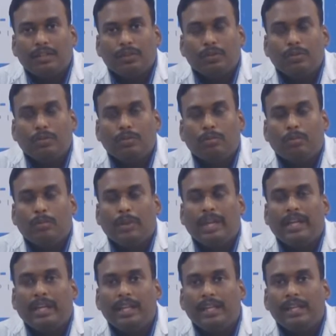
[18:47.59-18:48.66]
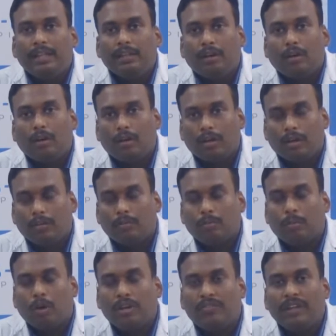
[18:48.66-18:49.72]
So maintaining or
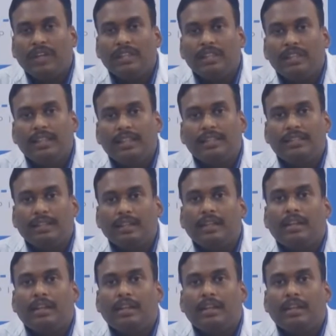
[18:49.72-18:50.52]
modifying these